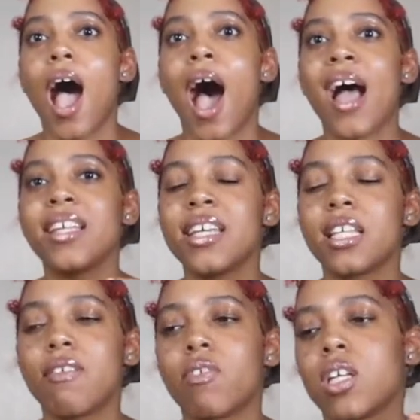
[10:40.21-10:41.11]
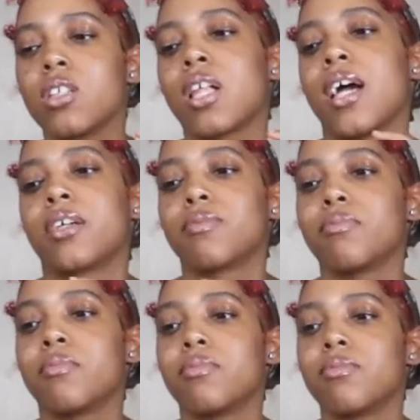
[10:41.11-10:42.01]
I didn't even, like,
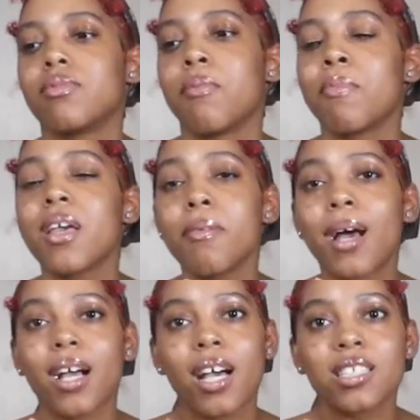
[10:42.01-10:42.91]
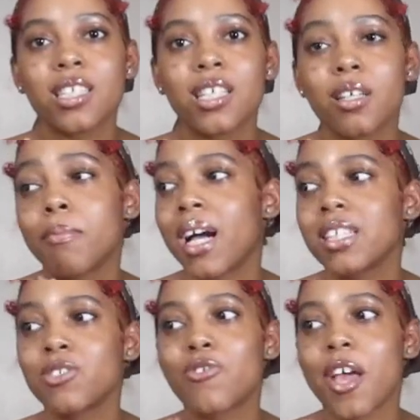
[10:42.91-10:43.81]
me and my cousin
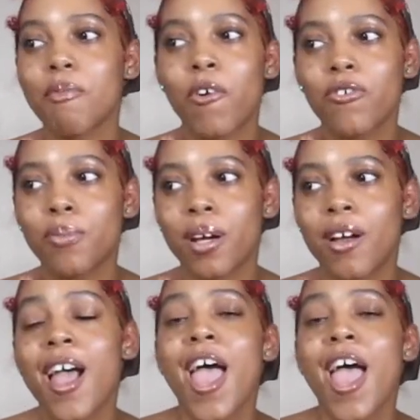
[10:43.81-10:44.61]
who came over, bro,